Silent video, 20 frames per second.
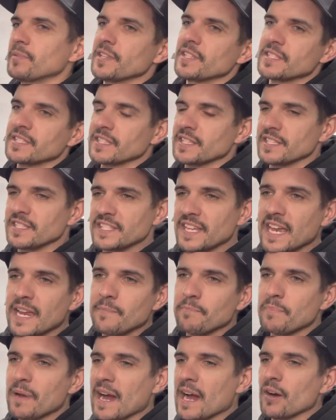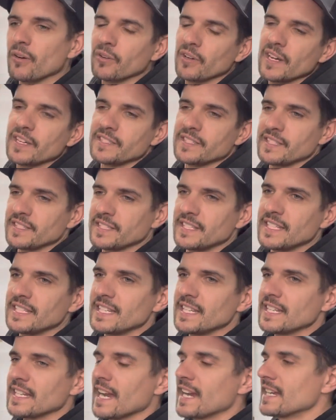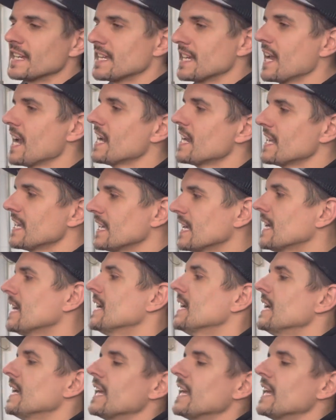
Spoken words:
but it's the same power as the CT9080,